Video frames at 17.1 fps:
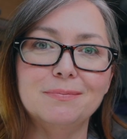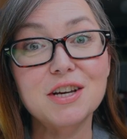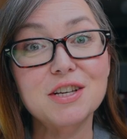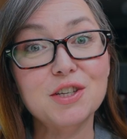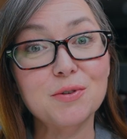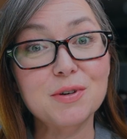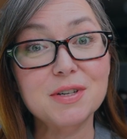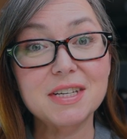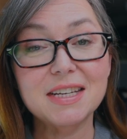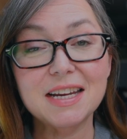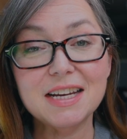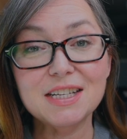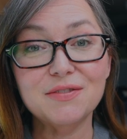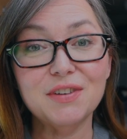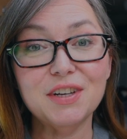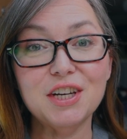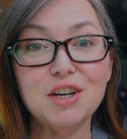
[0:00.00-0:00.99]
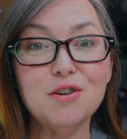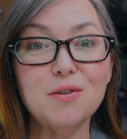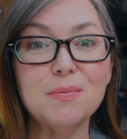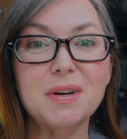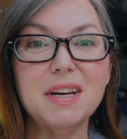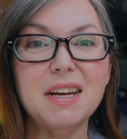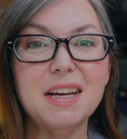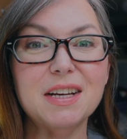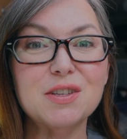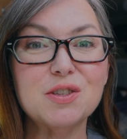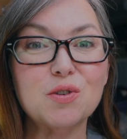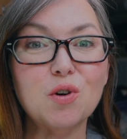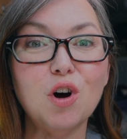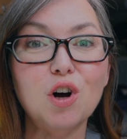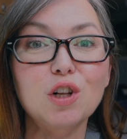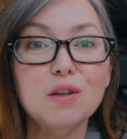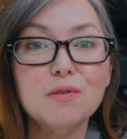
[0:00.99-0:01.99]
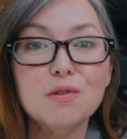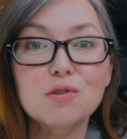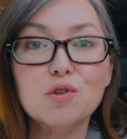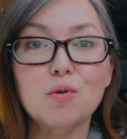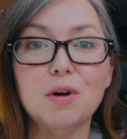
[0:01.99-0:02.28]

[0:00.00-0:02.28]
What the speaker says: So in today's video, I'm going to answer all of those